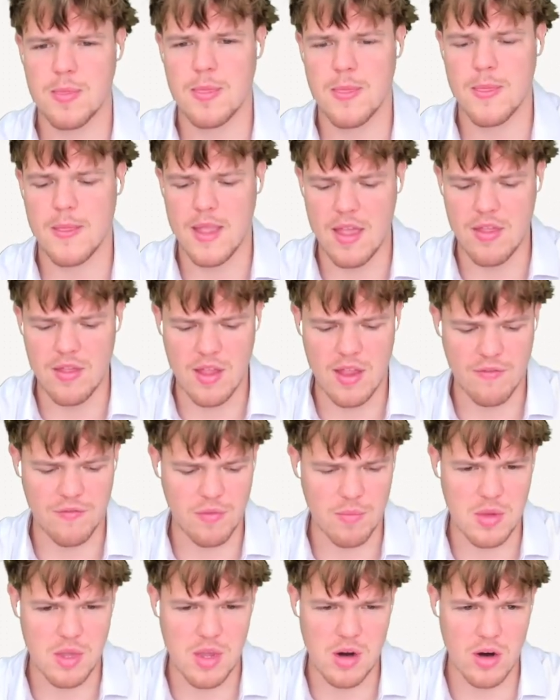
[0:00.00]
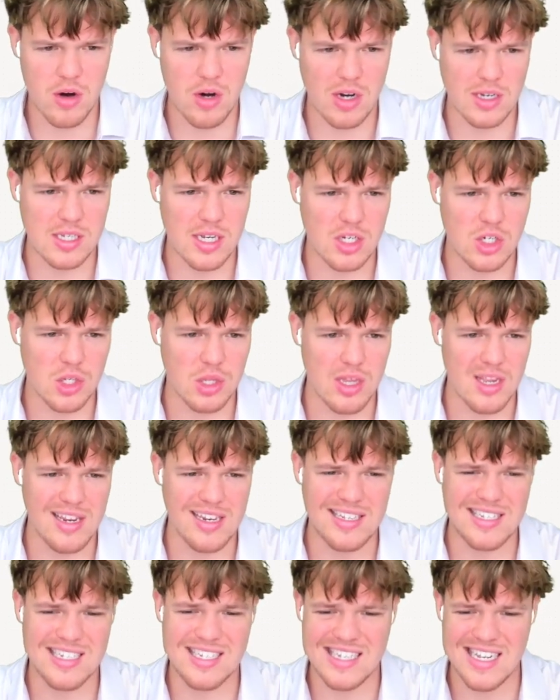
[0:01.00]
And then from here, essentially,
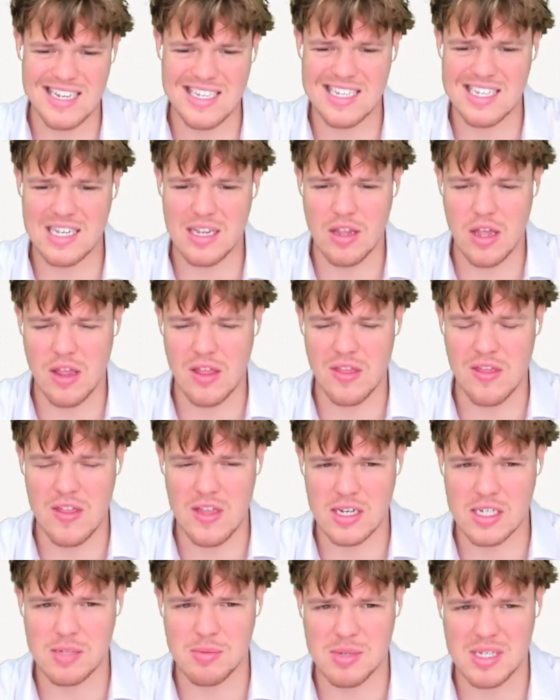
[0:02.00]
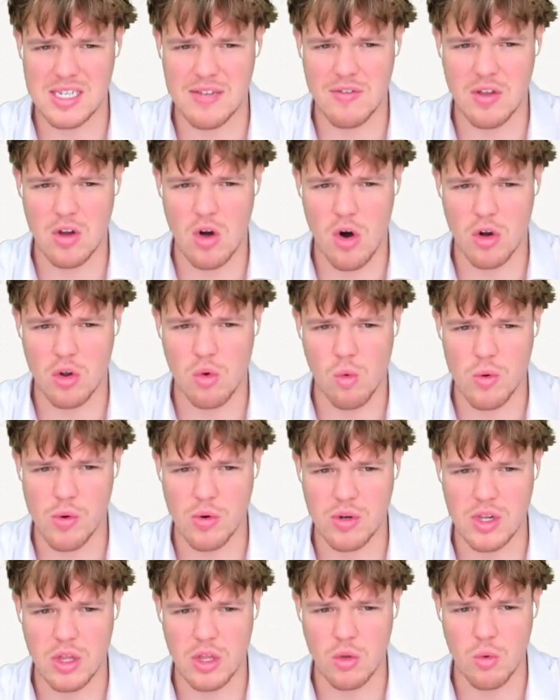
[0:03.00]
since this specific article we were
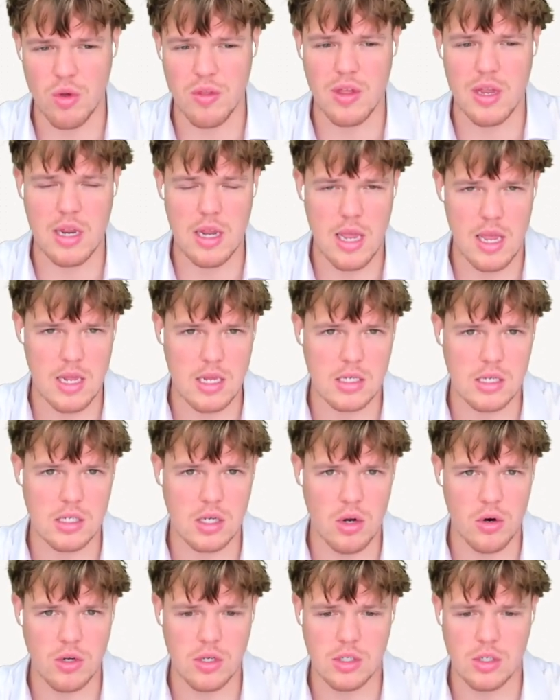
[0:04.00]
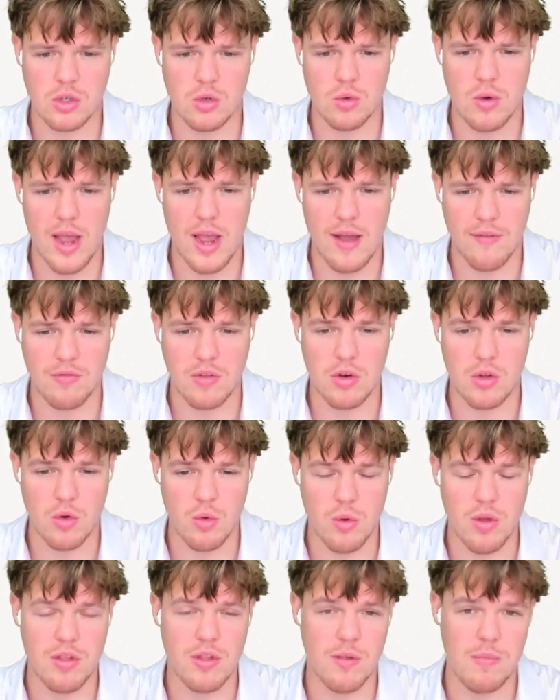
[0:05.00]
dealing with is going to have to do
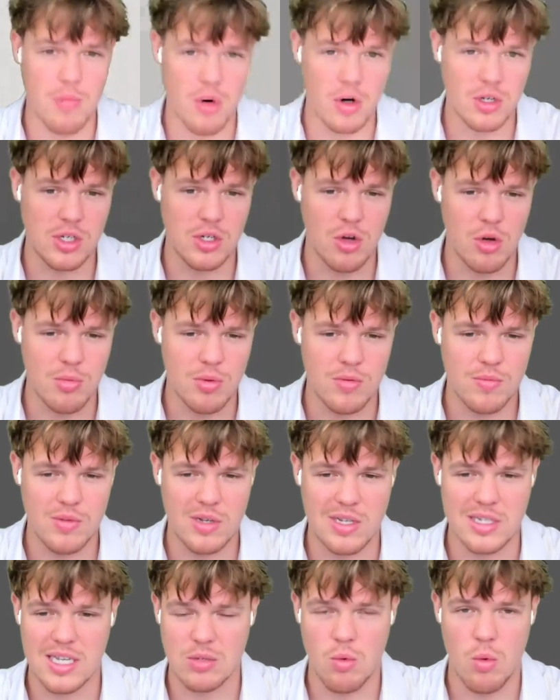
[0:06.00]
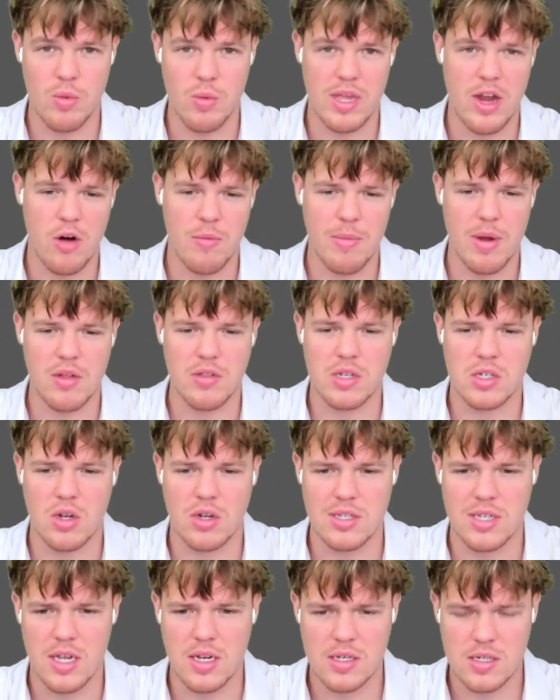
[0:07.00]
with Barnes and Noble because that's what we care about in this
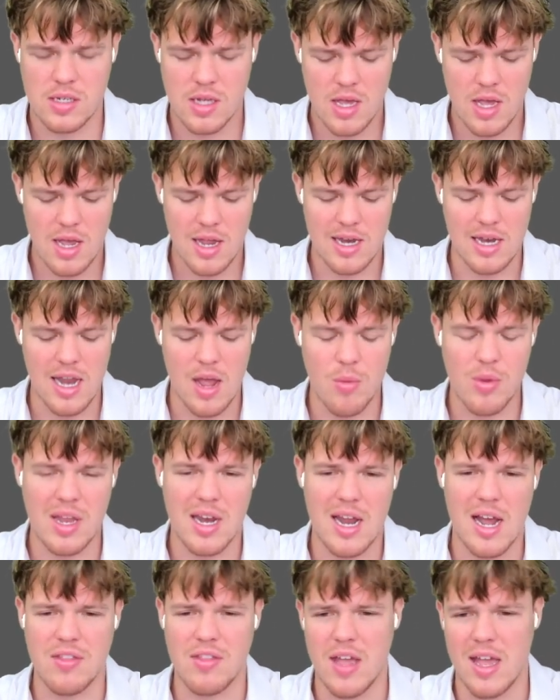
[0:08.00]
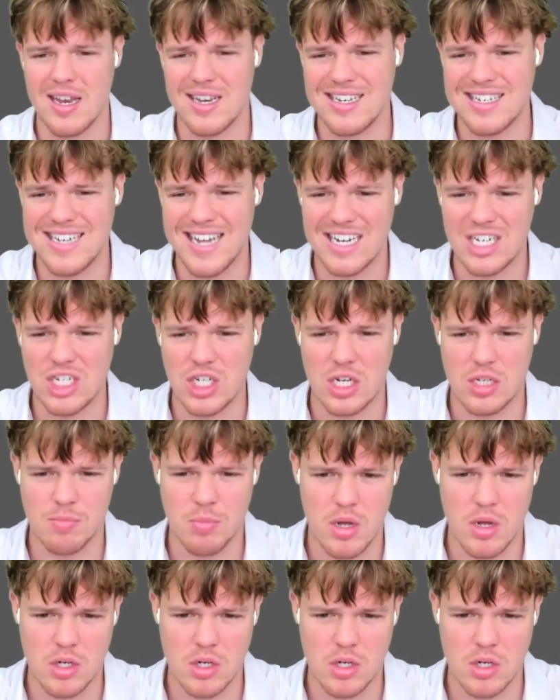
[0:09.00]
context. Now we can add that digest block.